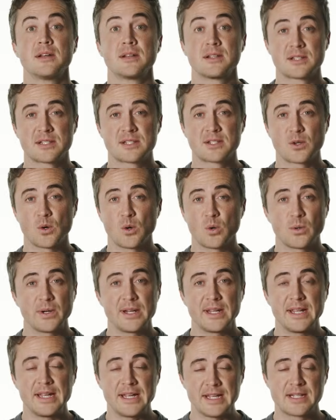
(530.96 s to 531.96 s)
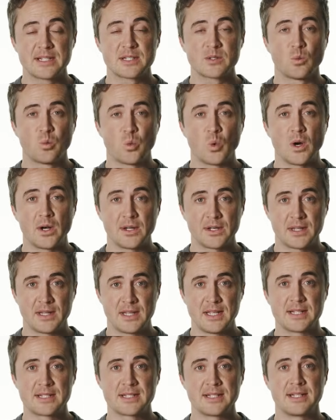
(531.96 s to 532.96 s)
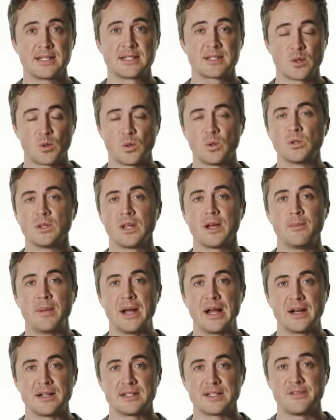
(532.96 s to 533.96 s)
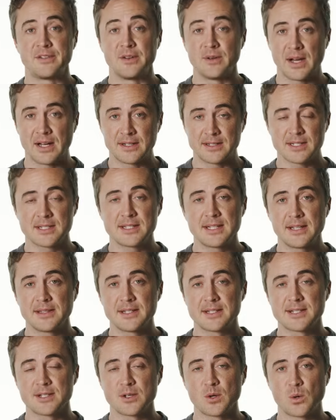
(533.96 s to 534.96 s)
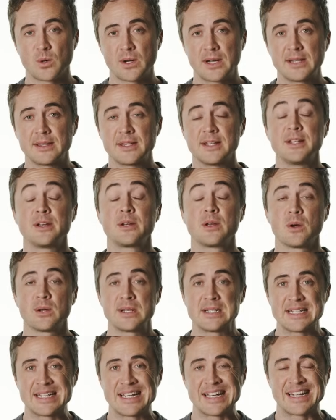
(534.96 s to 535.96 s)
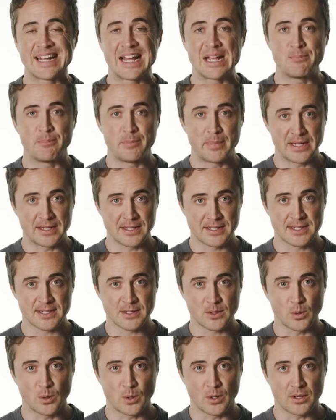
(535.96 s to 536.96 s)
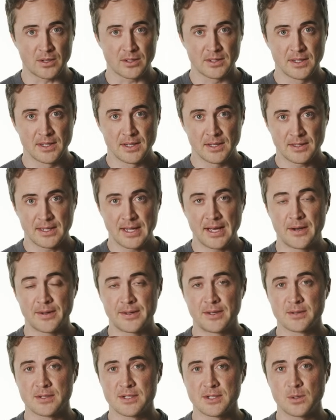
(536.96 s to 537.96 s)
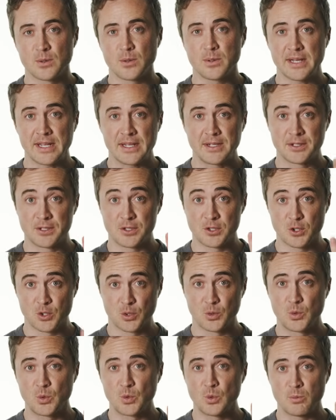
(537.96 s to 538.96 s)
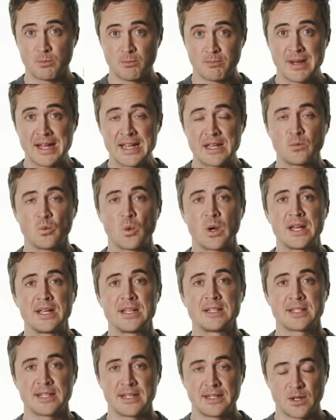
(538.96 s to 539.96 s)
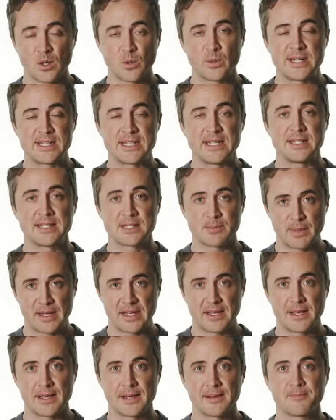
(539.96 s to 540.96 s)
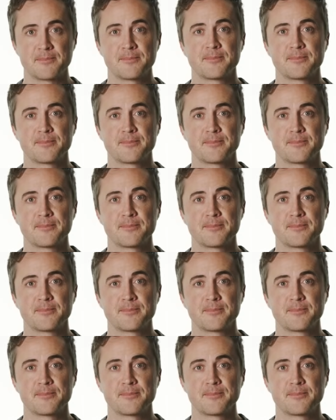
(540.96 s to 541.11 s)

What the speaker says: Scoring is what this is all about. If you understand the scoring, then you're going to get a better score. Now, you're scored in 2 main ways in OET speaking.